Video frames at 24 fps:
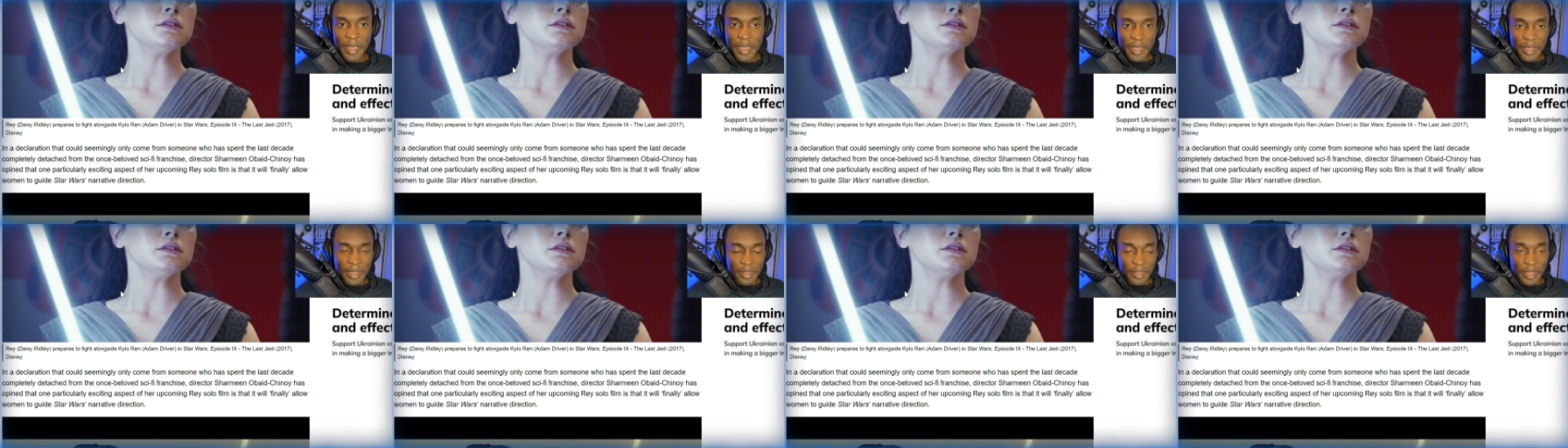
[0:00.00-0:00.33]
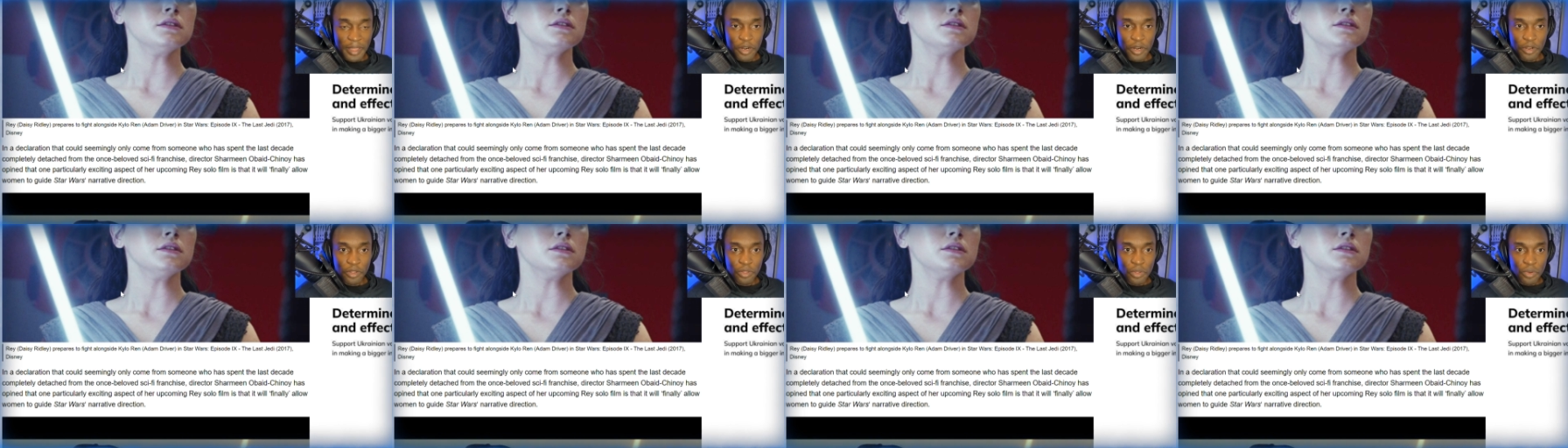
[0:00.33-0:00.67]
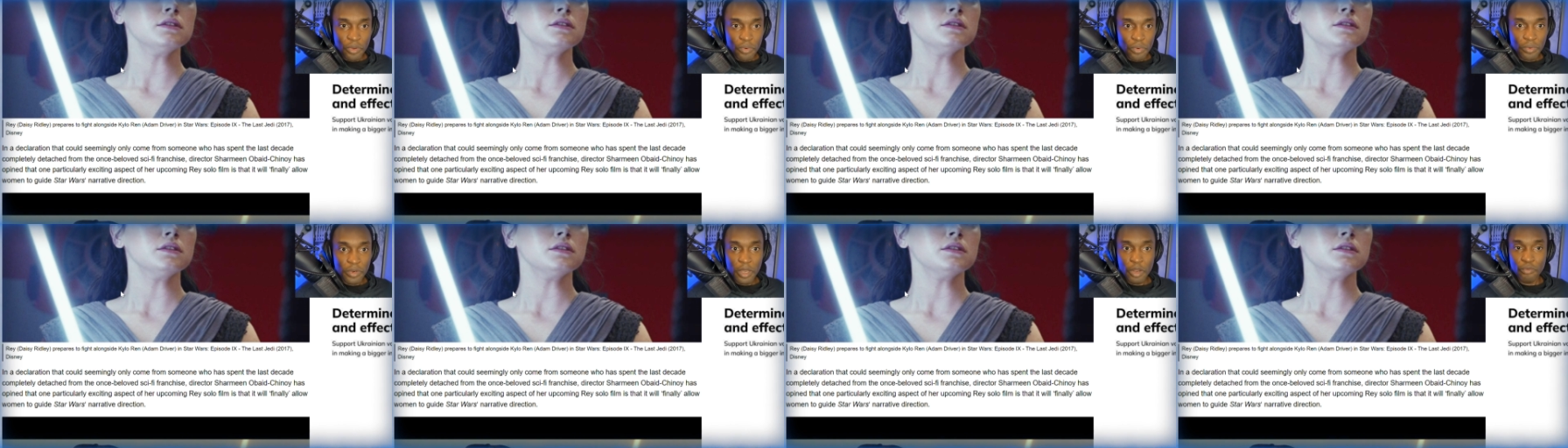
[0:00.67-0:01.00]
let
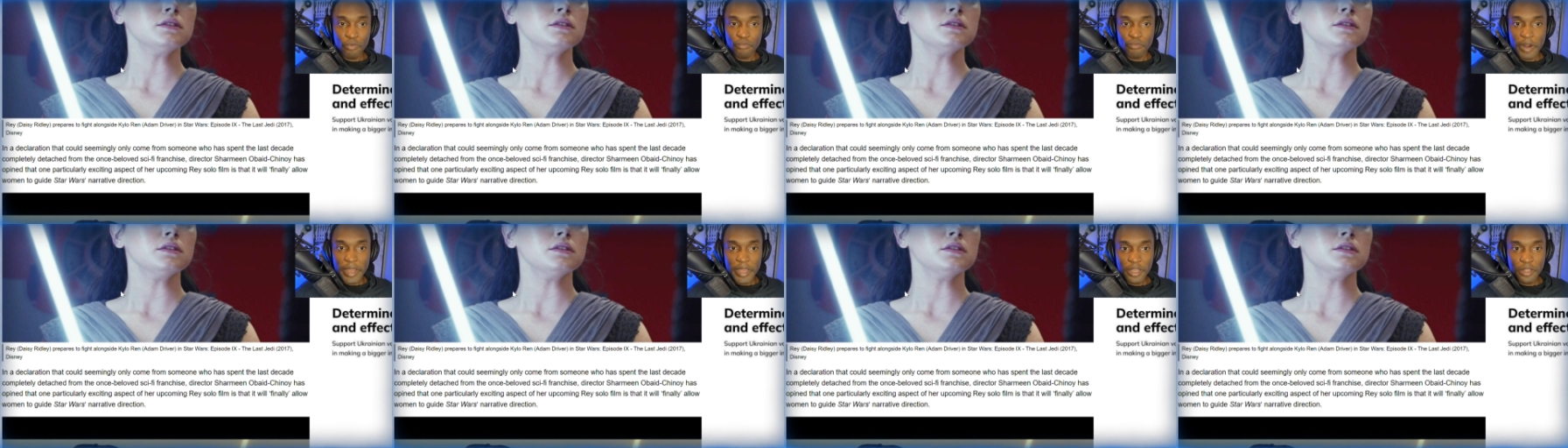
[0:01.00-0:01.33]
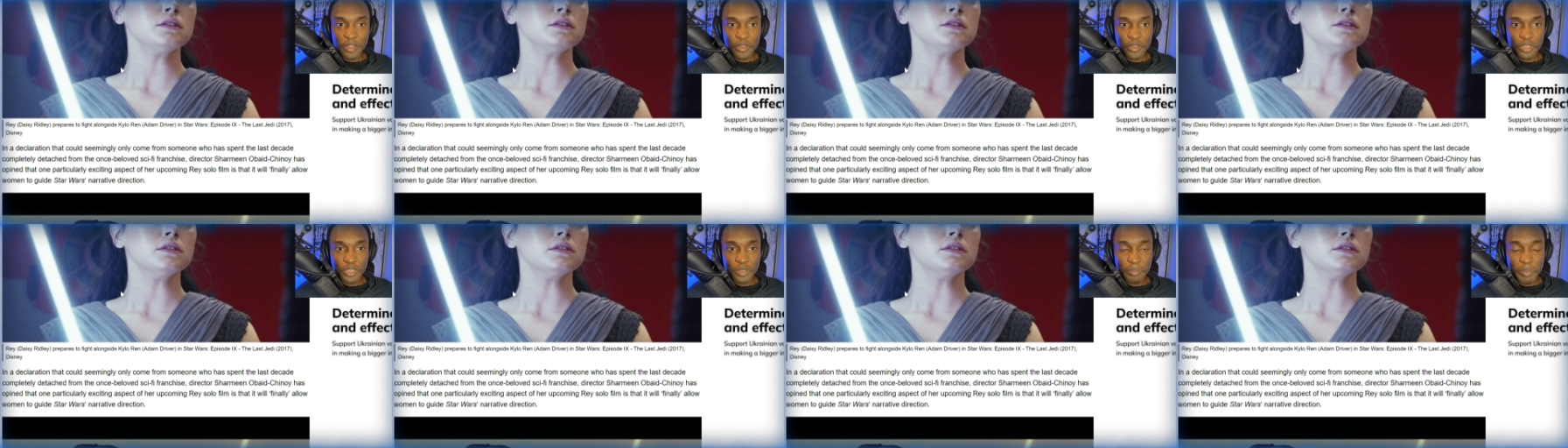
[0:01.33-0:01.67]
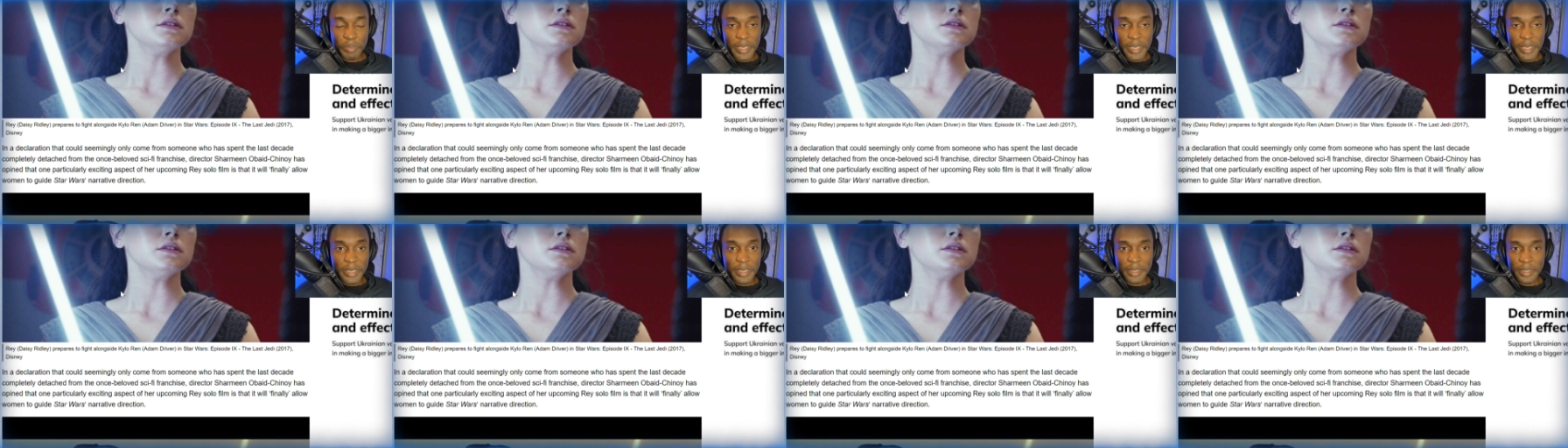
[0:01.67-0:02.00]
alone a regular
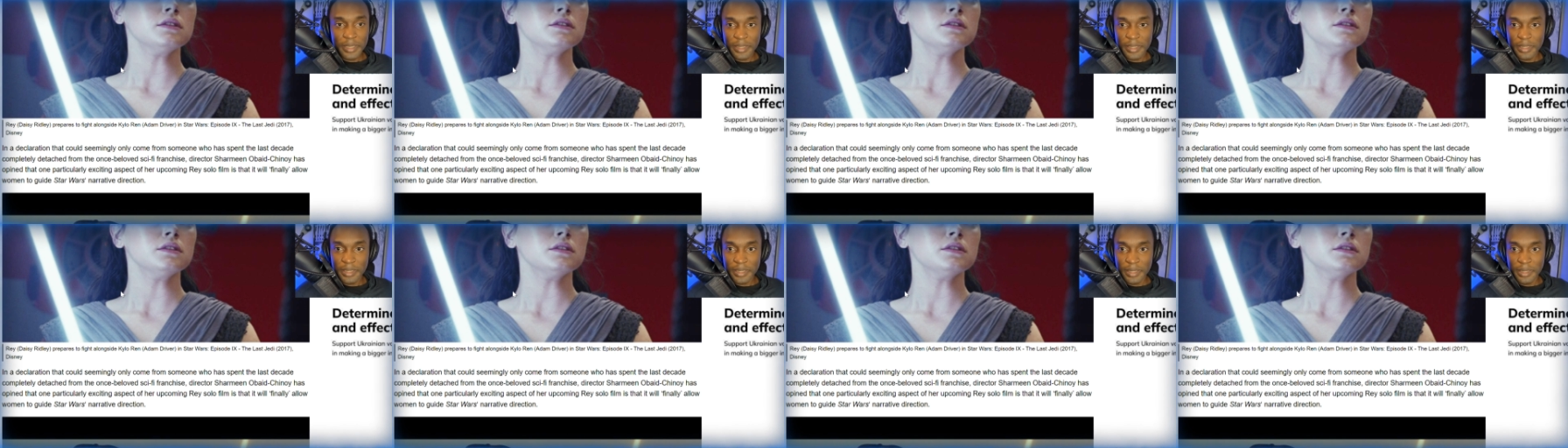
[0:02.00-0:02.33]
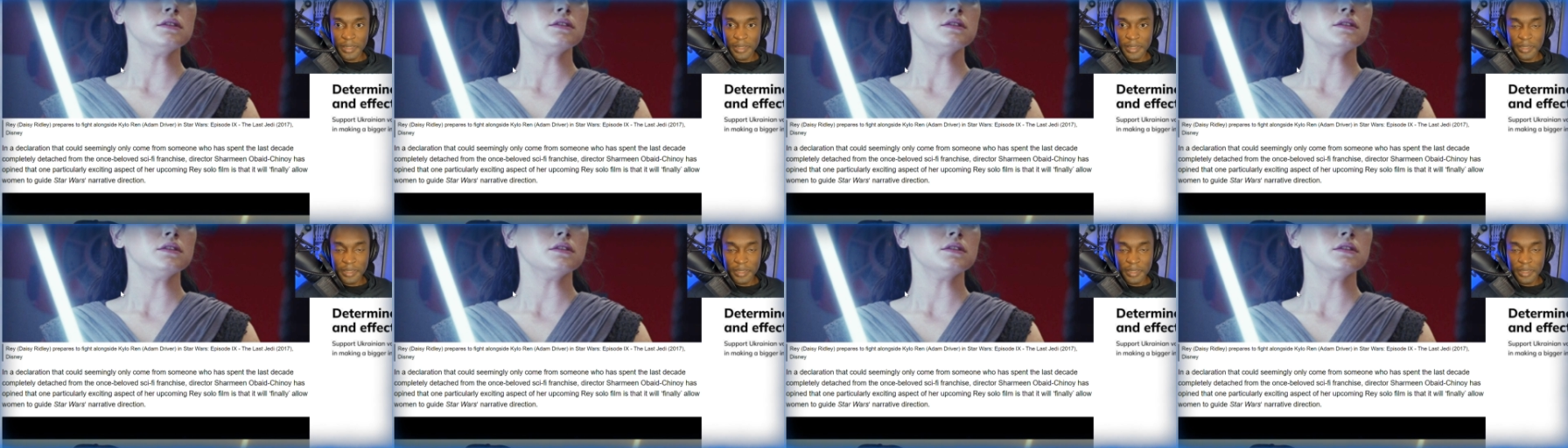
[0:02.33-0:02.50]
speaking scene.